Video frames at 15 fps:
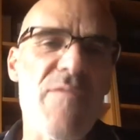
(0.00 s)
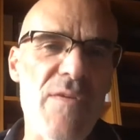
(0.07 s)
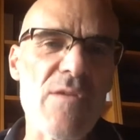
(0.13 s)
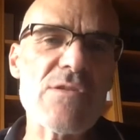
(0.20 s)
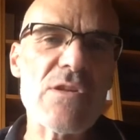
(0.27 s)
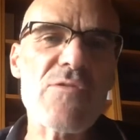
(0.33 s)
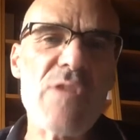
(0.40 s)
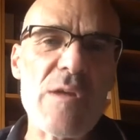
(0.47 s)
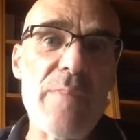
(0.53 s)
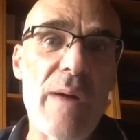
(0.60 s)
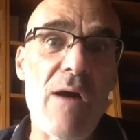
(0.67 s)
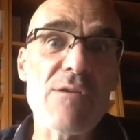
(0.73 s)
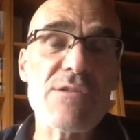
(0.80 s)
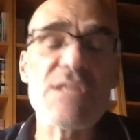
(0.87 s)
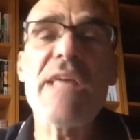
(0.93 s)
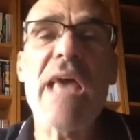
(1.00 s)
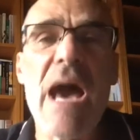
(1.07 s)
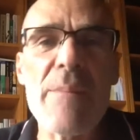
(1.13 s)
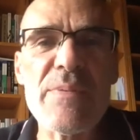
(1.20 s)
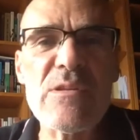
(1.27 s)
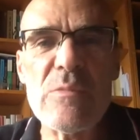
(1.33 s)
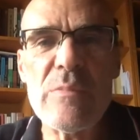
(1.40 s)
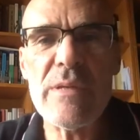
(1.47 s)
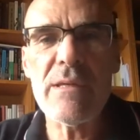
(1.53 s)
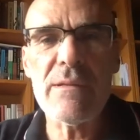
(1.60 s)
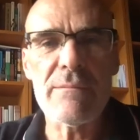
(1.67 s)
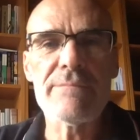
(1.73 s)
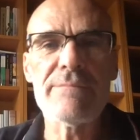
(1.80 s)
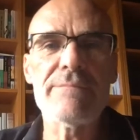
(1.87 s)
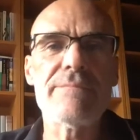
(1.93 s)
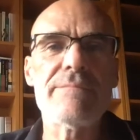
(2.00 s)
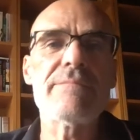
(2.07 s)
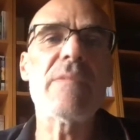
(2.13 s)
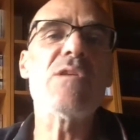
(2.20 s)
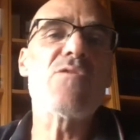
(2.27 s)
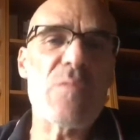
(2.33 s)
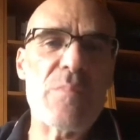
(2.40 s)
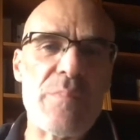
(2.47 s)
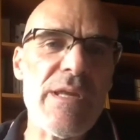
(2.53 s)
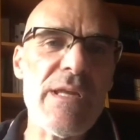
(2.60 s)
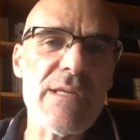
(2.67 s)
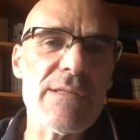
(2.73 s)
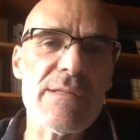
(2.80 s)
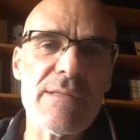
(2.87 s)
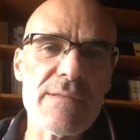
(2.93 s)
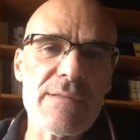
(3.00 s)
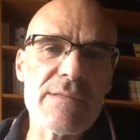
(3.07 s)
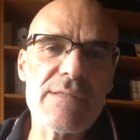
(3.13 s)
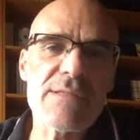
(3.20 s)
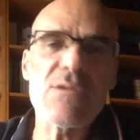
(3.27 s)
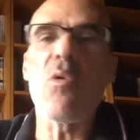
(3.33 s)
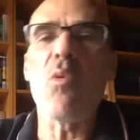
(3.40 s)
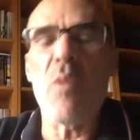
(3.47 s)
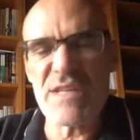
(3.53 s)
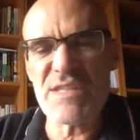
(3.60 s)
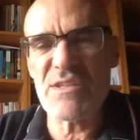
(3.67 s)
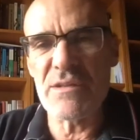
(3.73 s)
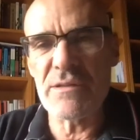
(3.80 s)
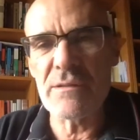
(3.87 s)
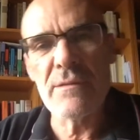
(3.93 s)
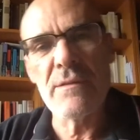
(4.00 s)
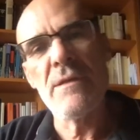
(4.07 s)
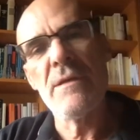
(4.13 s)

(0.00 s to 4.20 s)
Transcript: focus on great powers, and they happen to be Europeans or Western,